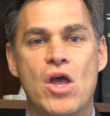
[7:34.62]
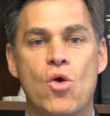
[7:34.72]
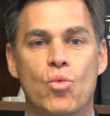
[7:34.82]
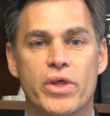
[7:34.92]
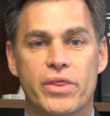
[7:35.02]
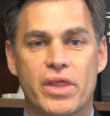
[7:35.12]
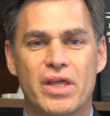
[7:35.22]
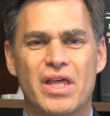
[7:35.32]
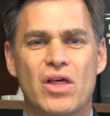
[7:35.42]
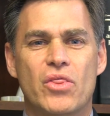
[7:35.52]
With
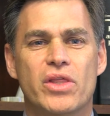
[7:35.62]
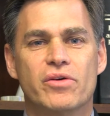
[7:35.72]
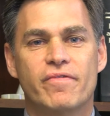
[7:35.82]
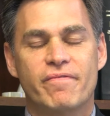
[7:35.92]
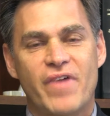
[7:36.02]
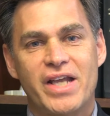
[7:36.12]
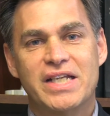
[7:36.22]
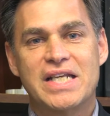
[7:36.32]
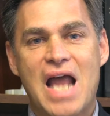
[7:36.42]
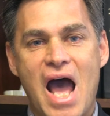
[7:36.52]
the
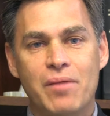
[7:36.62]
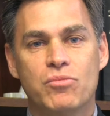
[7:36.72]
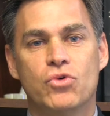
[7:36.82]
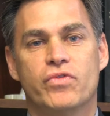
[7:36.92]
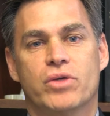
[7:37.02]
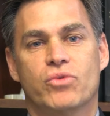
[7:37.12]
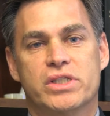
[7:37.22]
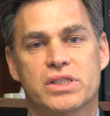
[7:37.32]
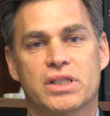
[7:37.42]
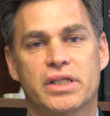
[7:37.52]
Fed not moving
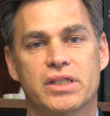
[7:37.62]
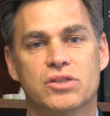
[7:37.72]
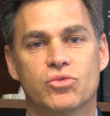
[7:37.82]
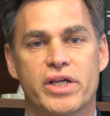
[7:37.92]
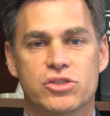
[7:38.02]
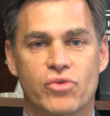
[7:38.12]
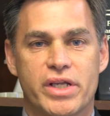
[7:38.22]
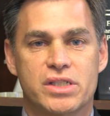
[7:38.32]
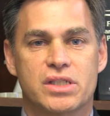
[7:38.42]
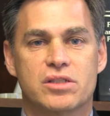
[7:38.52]
recently to raise
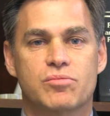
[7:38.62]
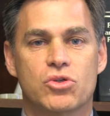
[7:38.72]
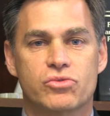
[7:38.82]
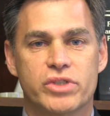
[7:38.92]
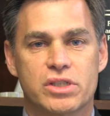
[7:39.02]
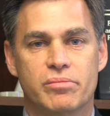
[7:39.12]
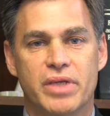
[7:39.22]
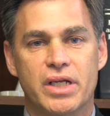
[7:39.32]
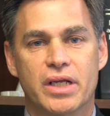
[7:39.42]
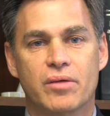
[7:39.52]
rates in this most recent
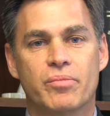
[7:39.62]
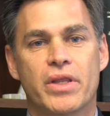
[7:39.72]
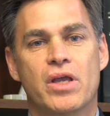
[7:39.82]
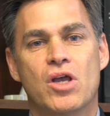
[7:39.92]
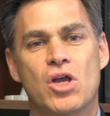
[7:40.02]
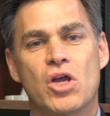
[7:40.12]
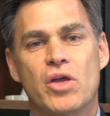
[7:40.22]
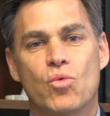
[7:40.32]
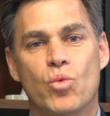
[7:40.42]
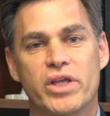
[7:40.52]
meeting,
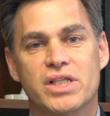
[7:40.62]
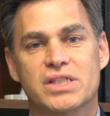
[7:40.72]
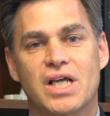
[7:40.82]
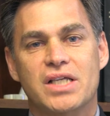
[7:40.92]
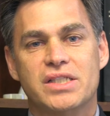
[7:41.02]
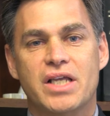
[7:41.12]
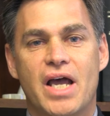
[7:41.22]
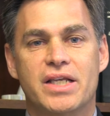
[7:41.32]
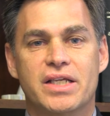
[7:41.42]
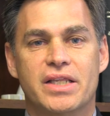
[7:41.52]
we discussed the
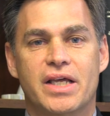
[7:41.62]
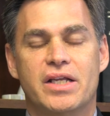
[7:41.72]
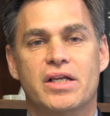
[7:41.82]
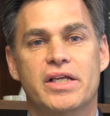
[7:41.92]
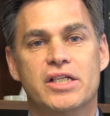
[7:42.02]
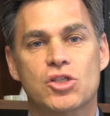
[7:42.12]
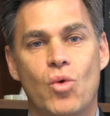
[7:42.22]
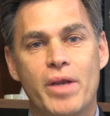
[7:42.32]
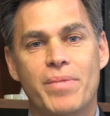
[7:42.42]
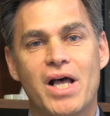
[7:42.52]
idea that it's
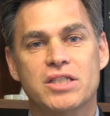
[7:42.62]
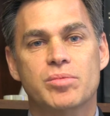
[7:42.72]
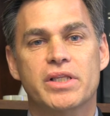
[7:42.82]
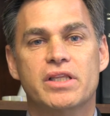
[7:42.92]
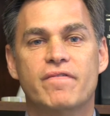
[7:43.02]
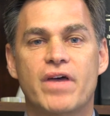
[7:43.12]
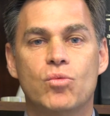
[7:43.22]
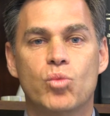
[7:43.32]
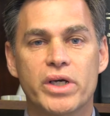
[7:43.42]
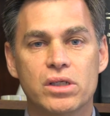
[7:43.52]
quite possible that the
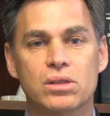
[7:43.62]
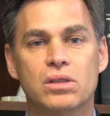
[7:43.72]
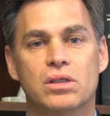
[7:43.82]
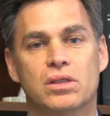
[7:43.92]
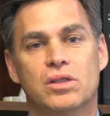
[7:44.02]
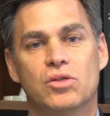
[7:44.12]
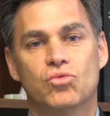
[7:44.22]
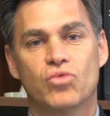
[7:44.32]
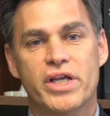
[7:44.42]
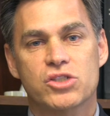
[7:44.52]
Fed will
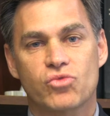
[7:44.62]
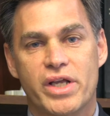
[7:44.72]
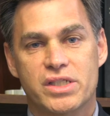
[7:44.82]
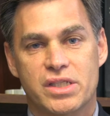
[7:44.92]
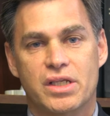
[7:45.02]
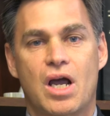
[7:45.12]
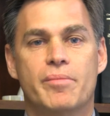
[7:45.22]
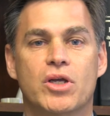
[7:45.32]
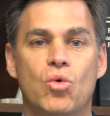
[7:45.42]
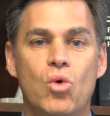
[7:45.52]
raise rates in the
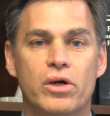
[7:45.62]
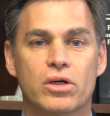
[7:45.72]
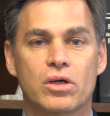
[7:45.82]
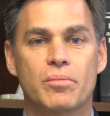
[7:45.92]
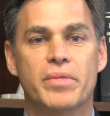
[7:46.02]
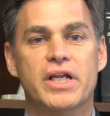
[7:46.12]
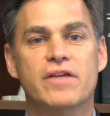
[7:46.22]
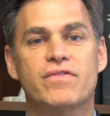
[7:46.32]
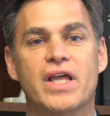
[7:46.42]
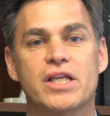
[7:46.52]
coming quarter. But
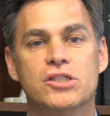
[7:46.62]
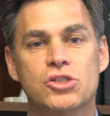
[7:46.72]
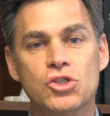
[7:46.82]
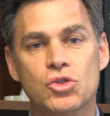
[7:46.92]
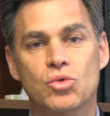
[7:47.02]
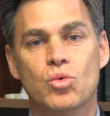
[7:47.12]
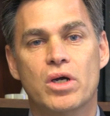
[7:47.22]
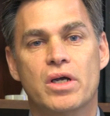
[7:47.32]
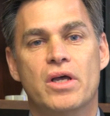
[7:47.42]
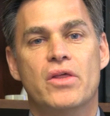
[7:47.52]
if they do,
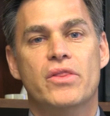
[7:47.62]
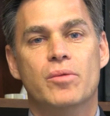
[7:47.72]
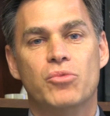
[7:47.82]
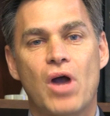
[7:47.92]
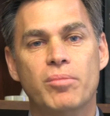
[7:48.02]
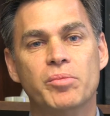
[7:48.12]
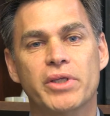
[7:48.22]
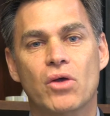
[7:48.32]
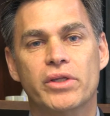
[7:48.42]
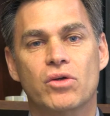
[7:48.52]
they're
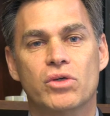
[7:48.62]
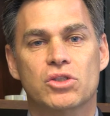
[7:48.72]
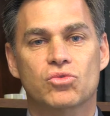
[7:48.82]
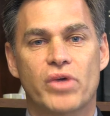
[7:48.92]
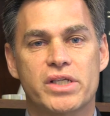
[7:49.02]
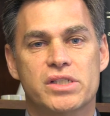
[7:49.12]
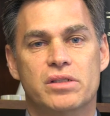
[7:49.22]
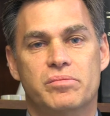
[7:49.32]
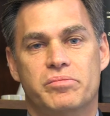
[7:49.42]
probably only going to raise it